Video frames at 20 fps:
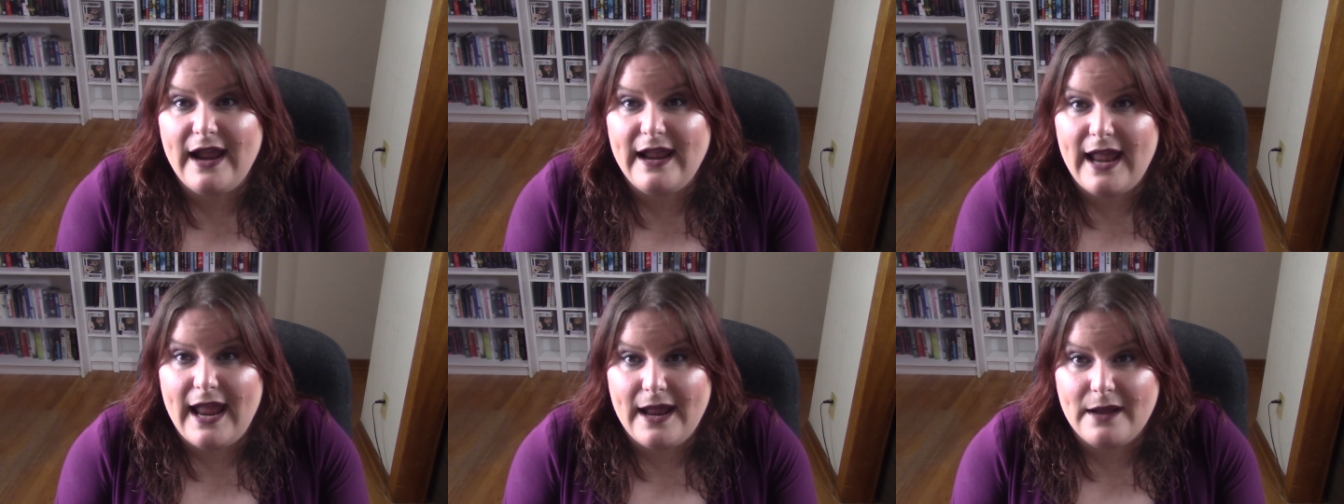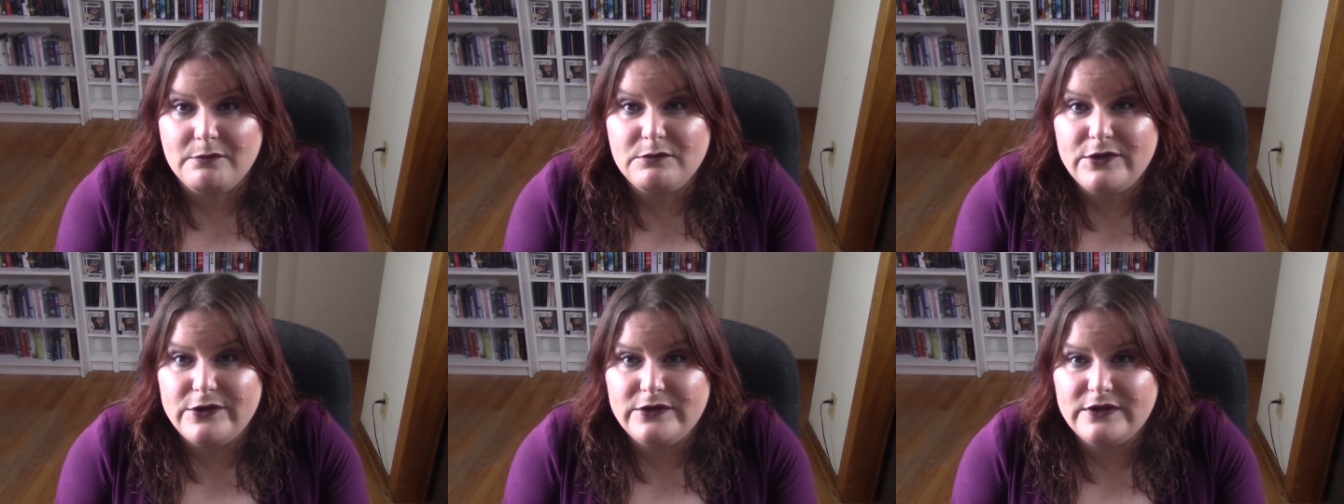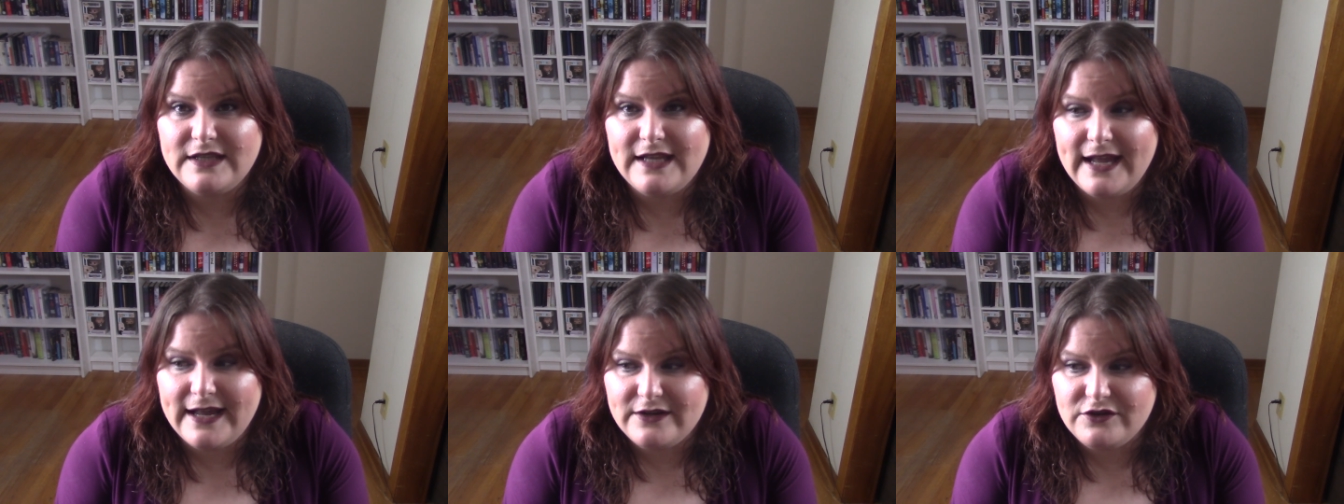am
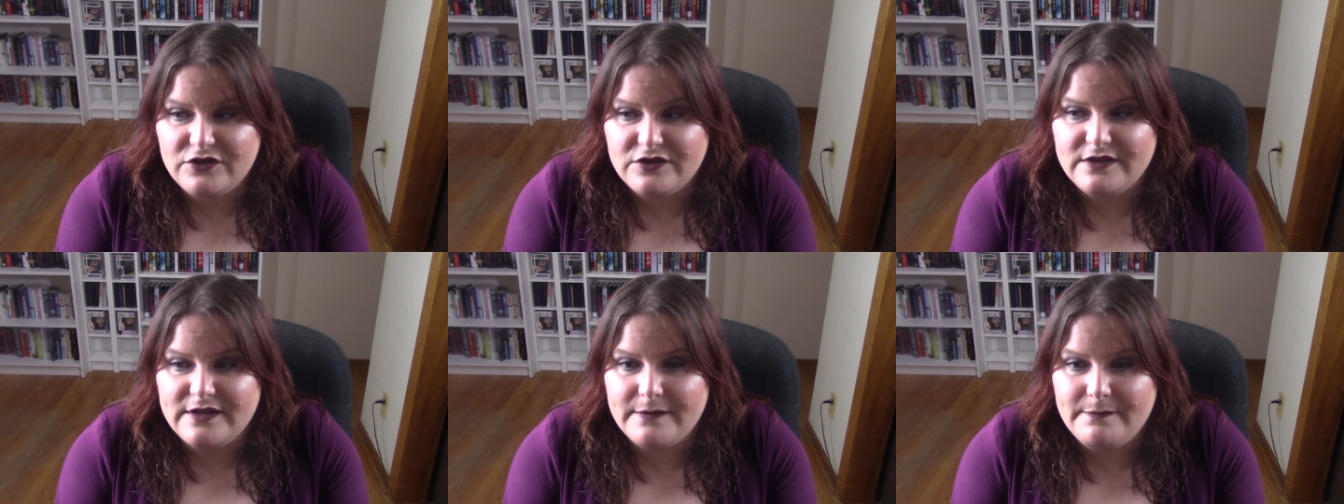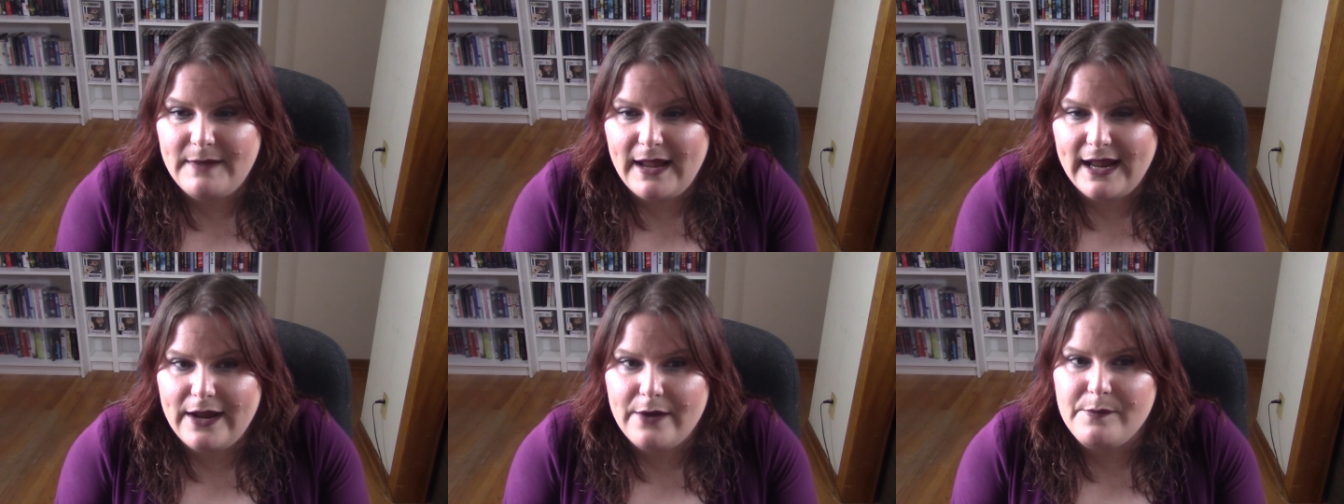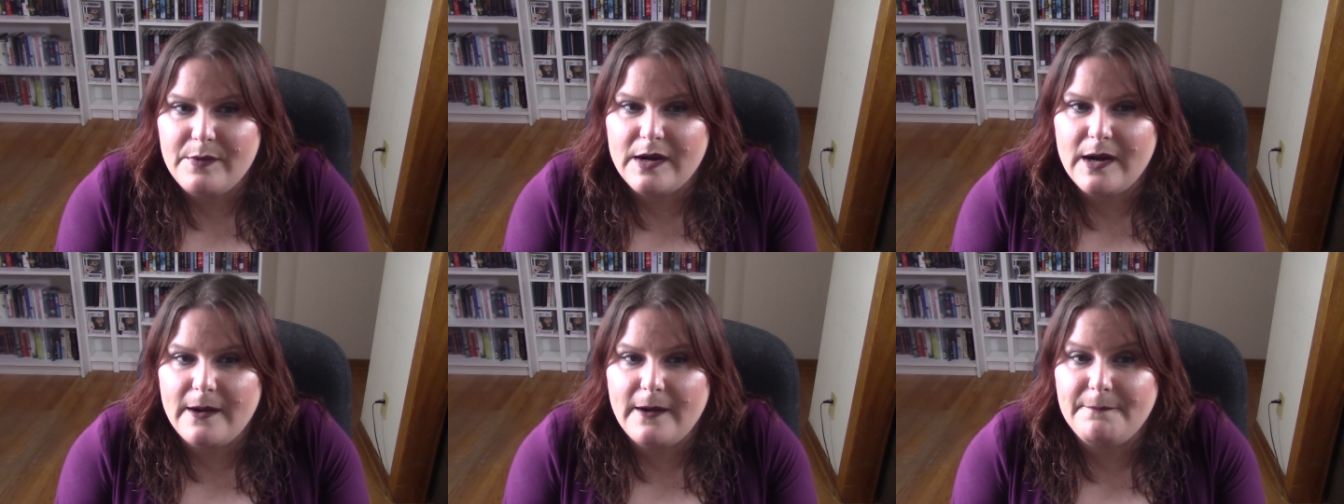losing interest in makeup
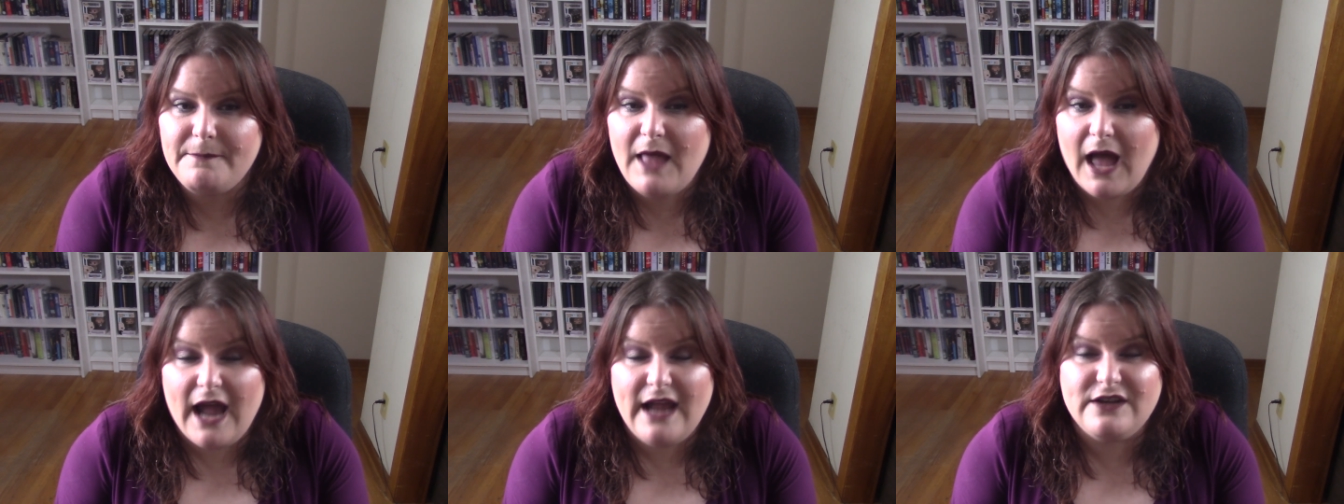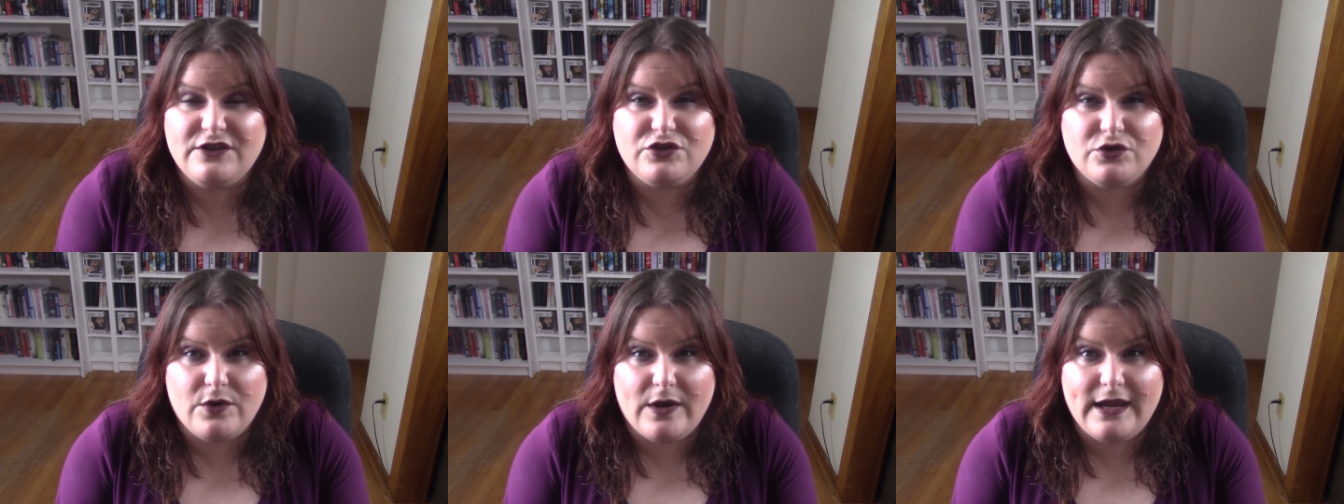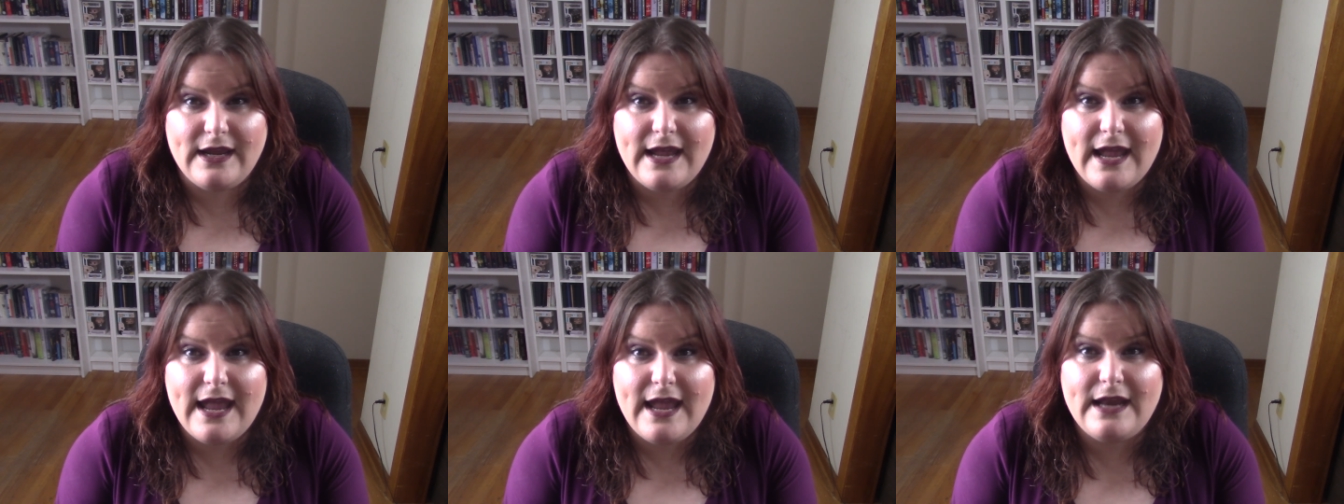and I'm not
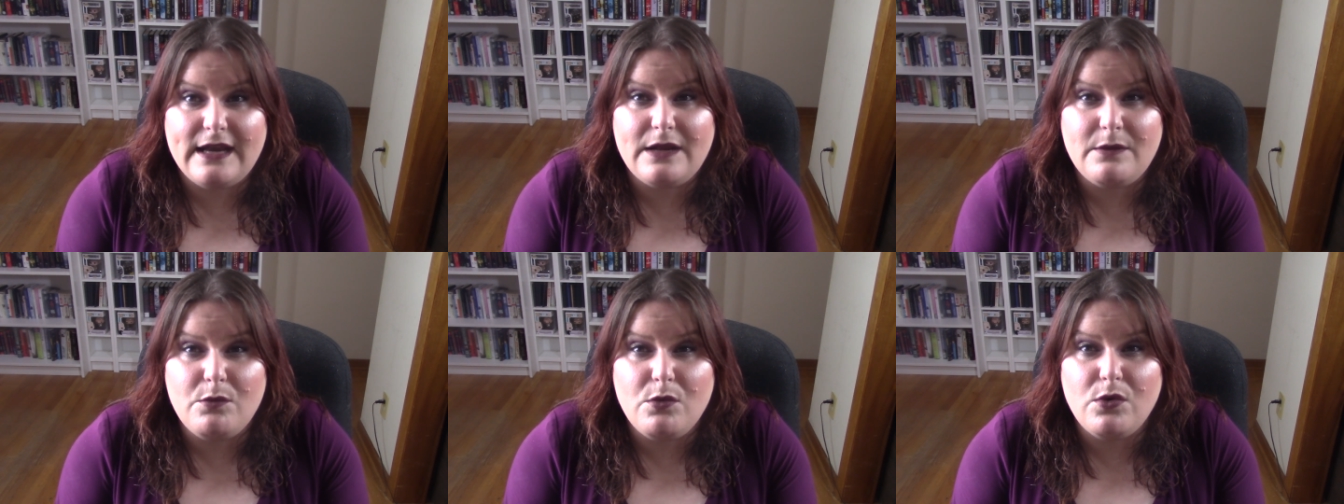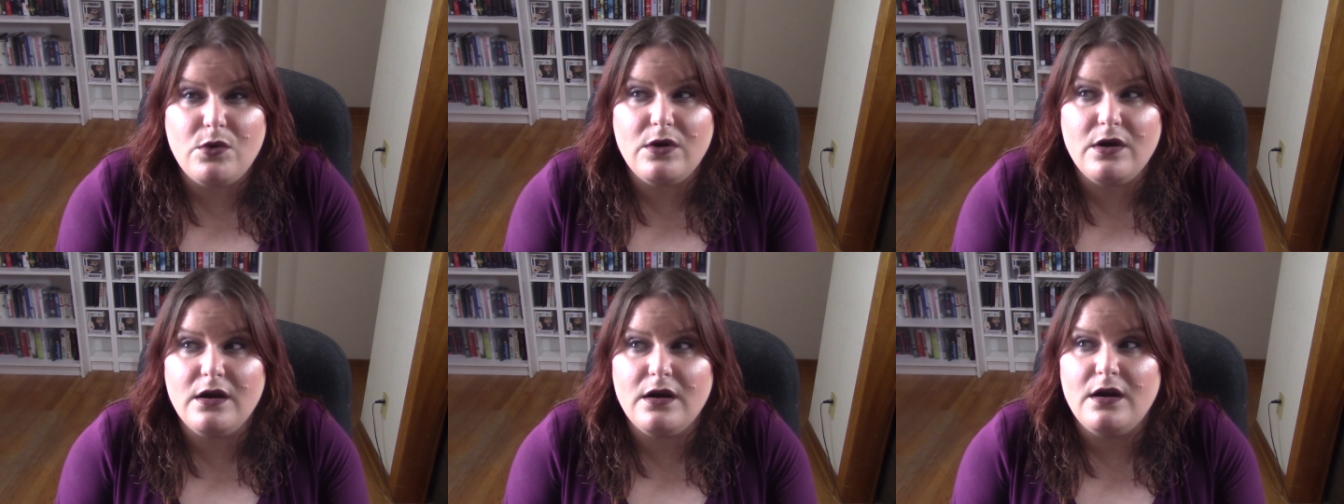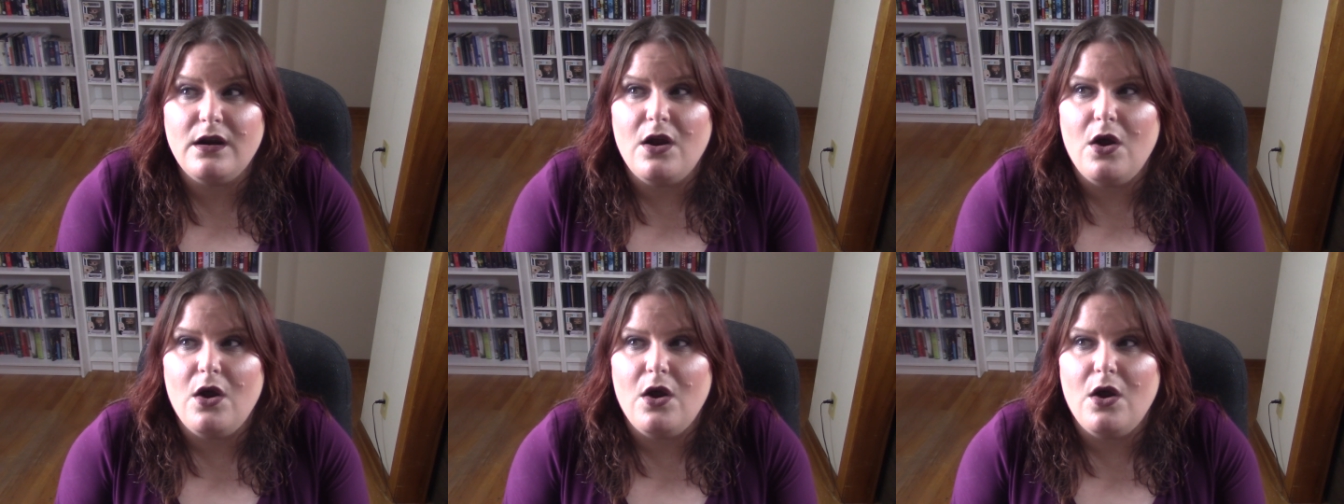enjoying it anymore,